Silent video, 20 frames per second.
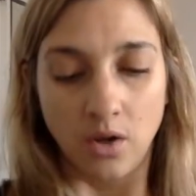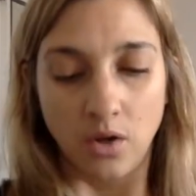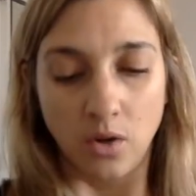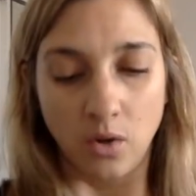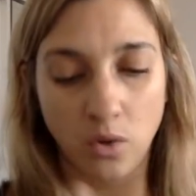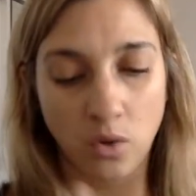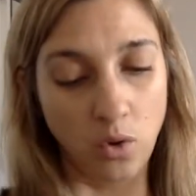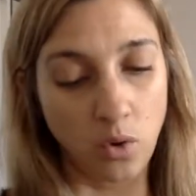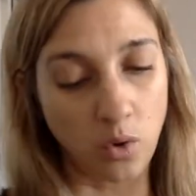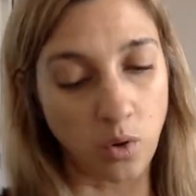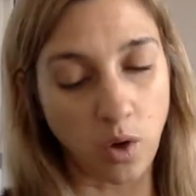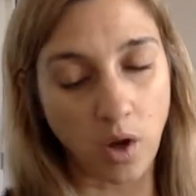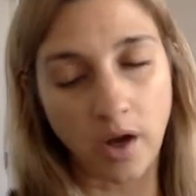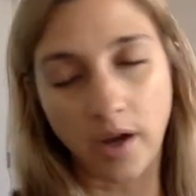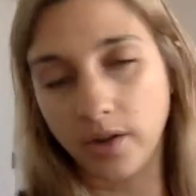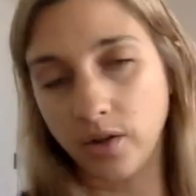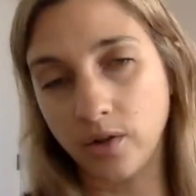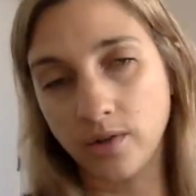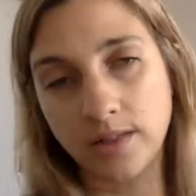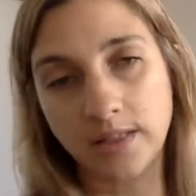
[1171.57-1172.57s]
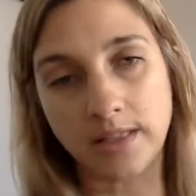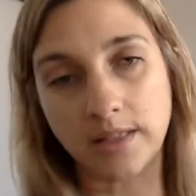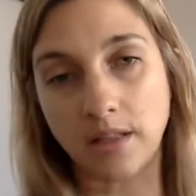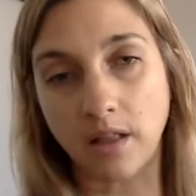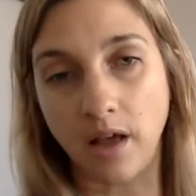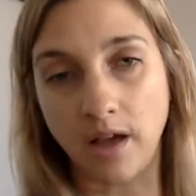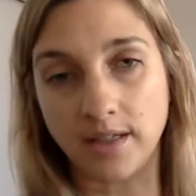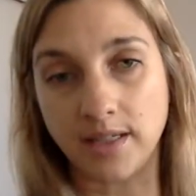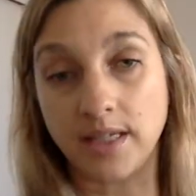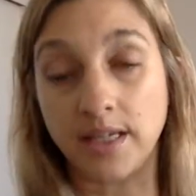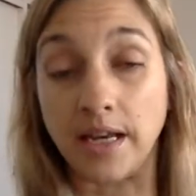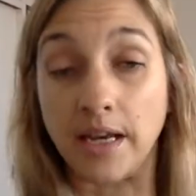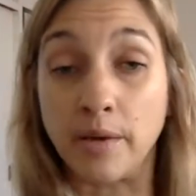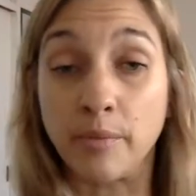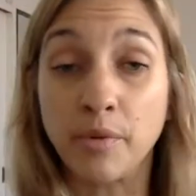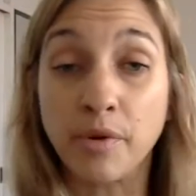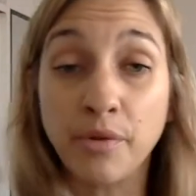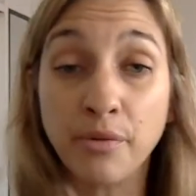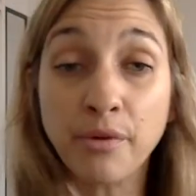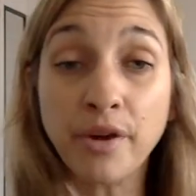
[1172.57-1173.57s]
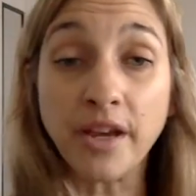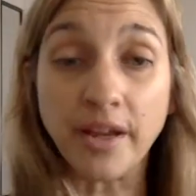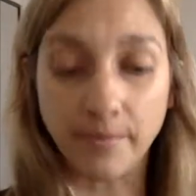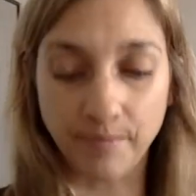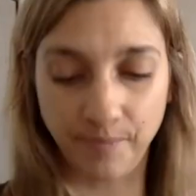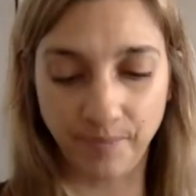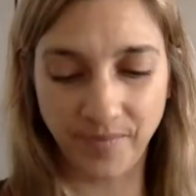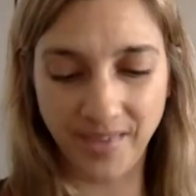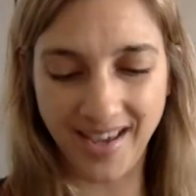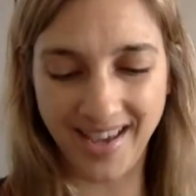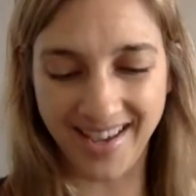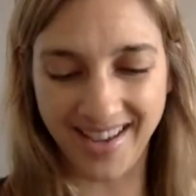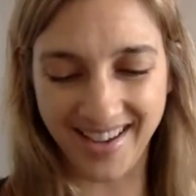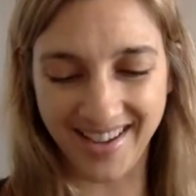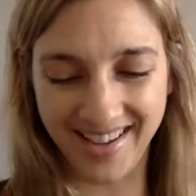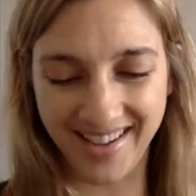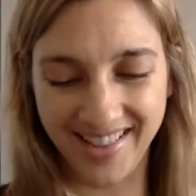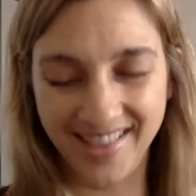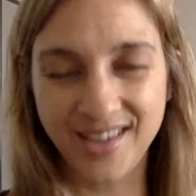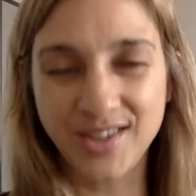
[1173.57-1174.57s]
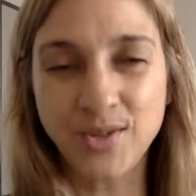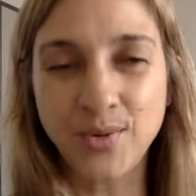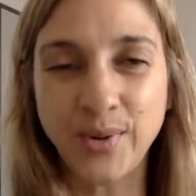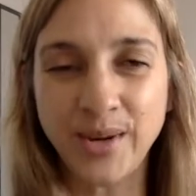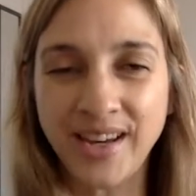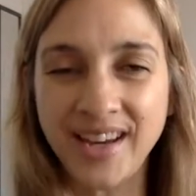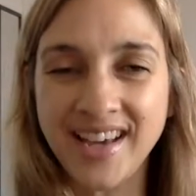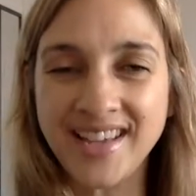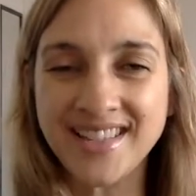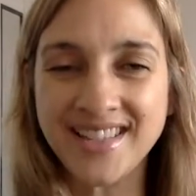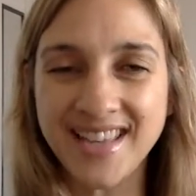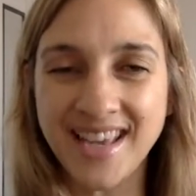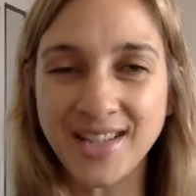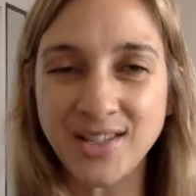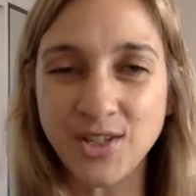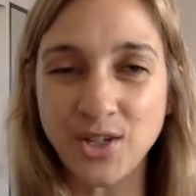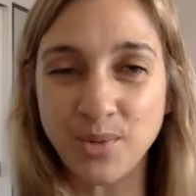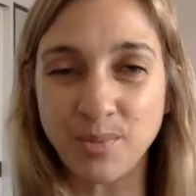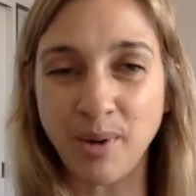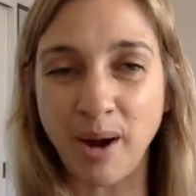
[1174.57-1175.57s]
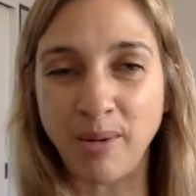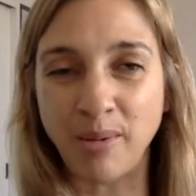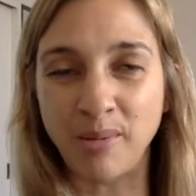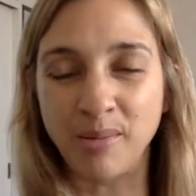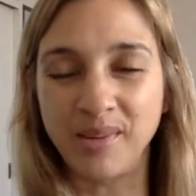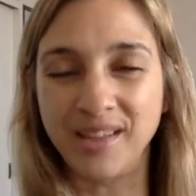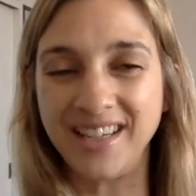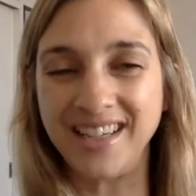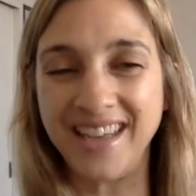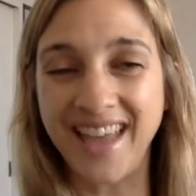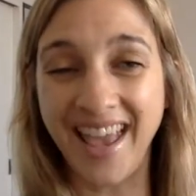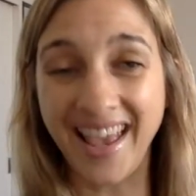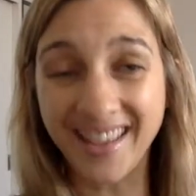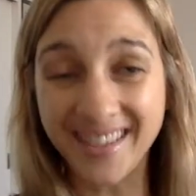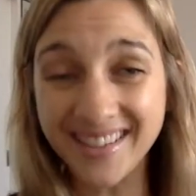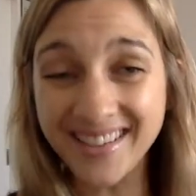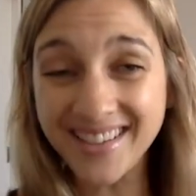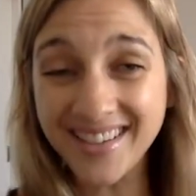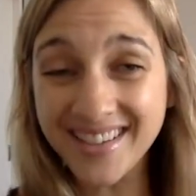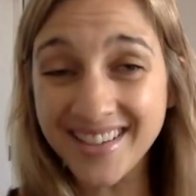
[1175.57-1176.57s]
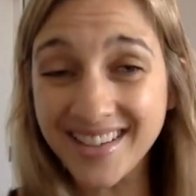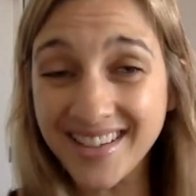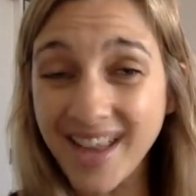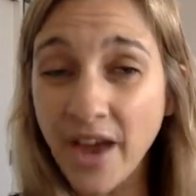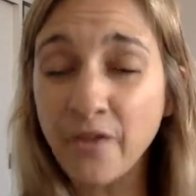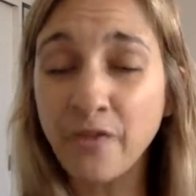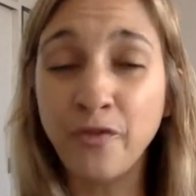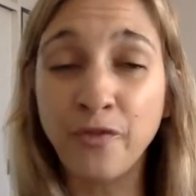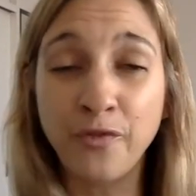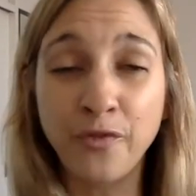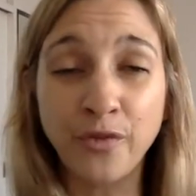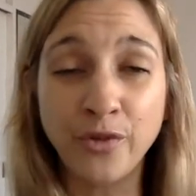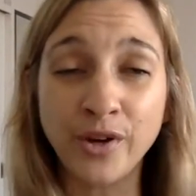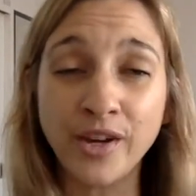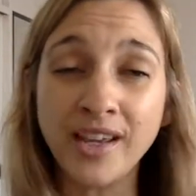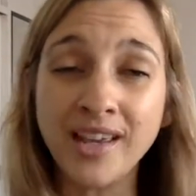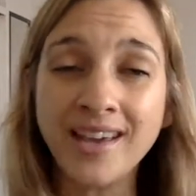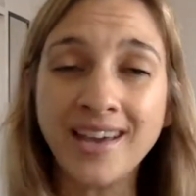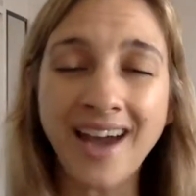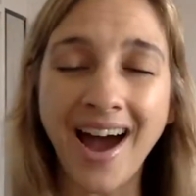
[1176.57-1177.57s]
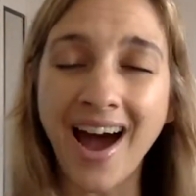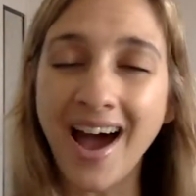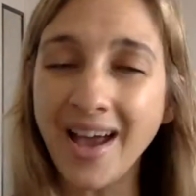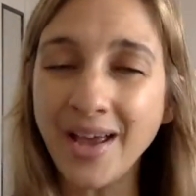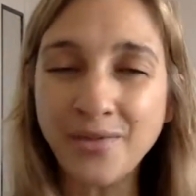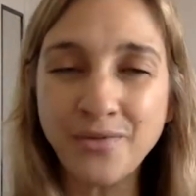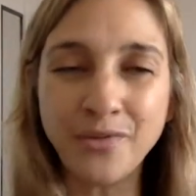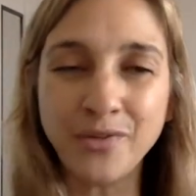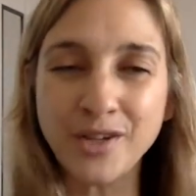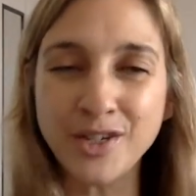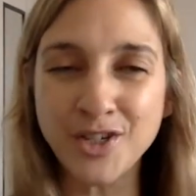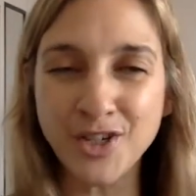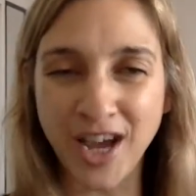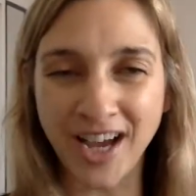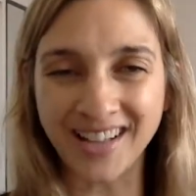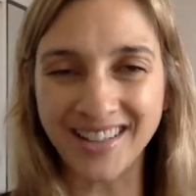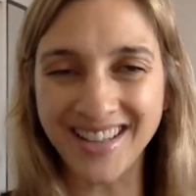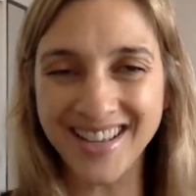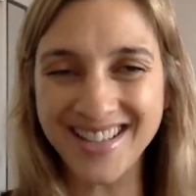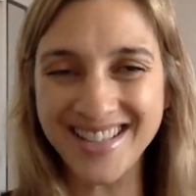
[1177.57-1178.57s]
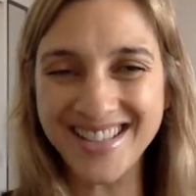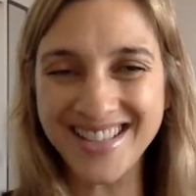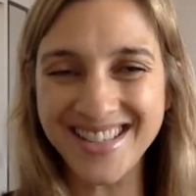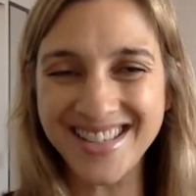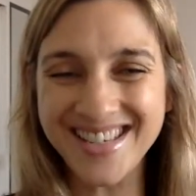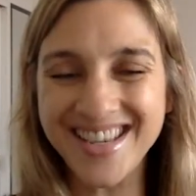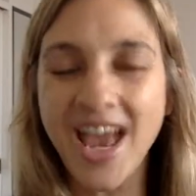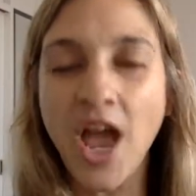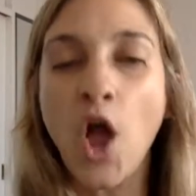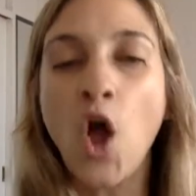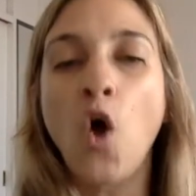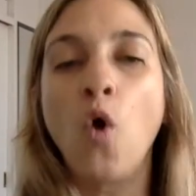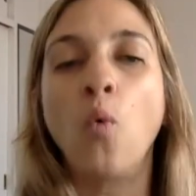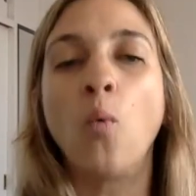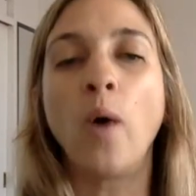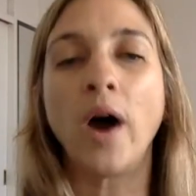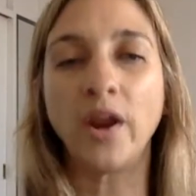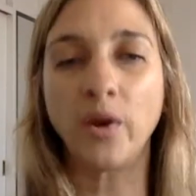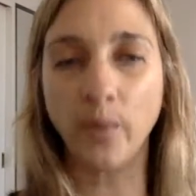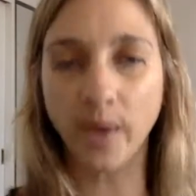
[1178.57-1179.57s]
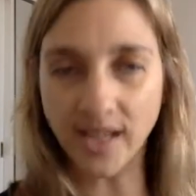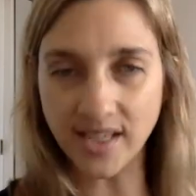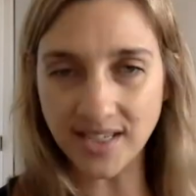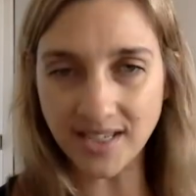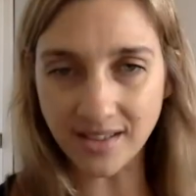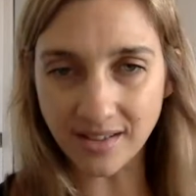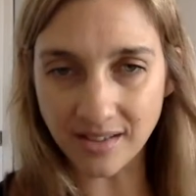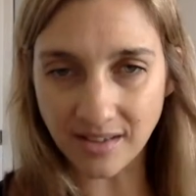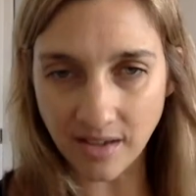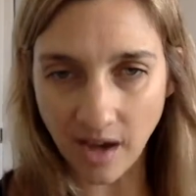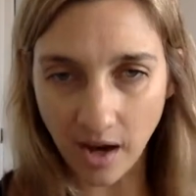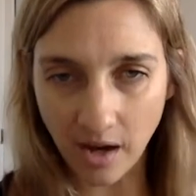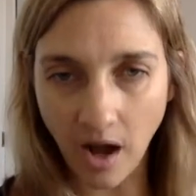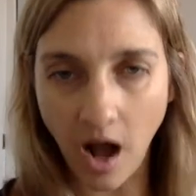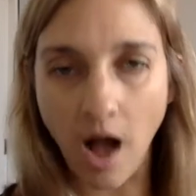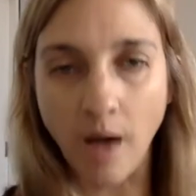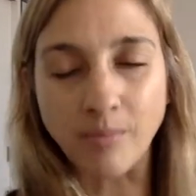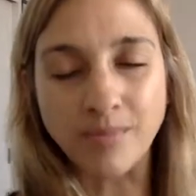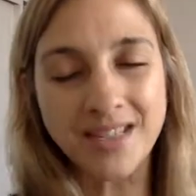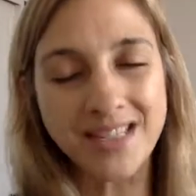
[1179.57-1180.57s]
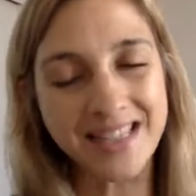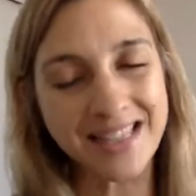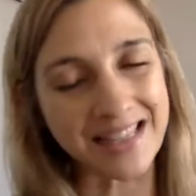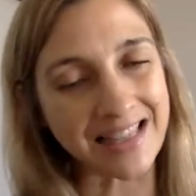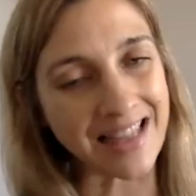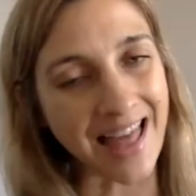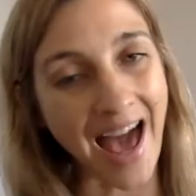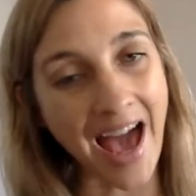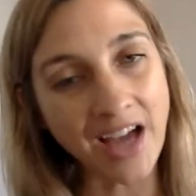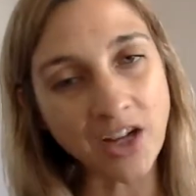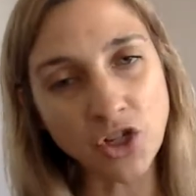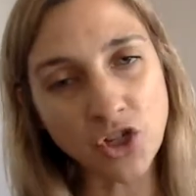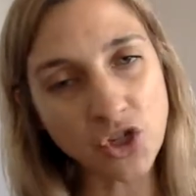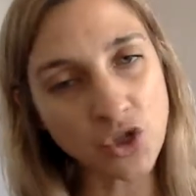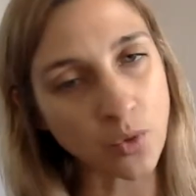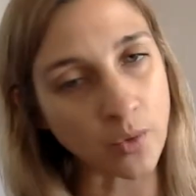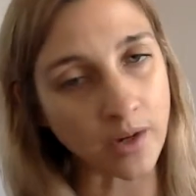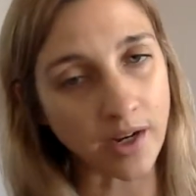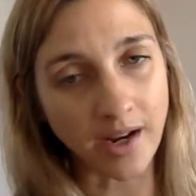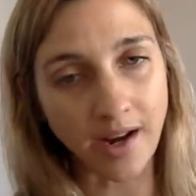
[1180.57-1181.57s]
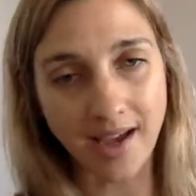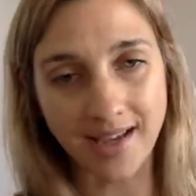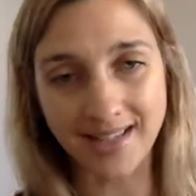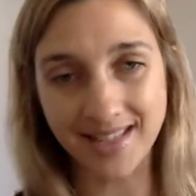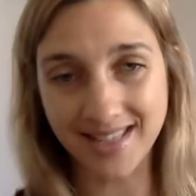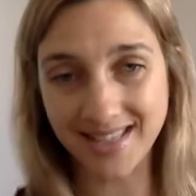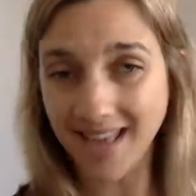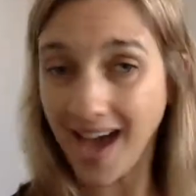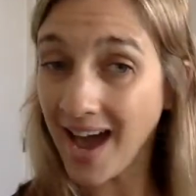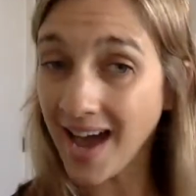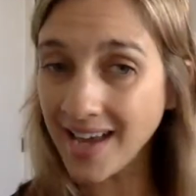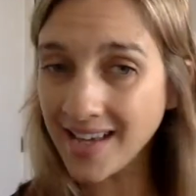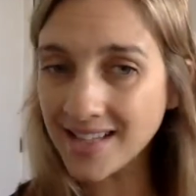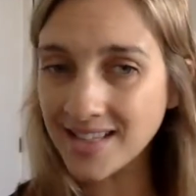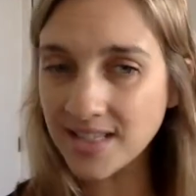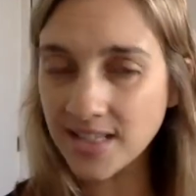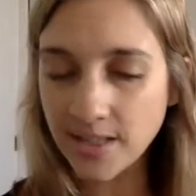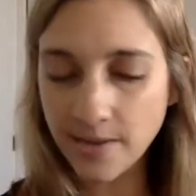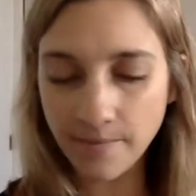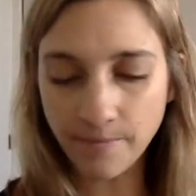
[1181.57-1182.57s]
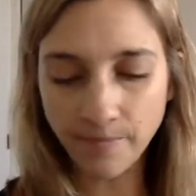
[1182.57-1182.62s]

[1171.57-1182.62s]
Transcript: Whew, I know this is a lot today. Number 3, the 29 signs you're probably an alien, free guide, free checklist. wideawakenedhealing.com/29 signs.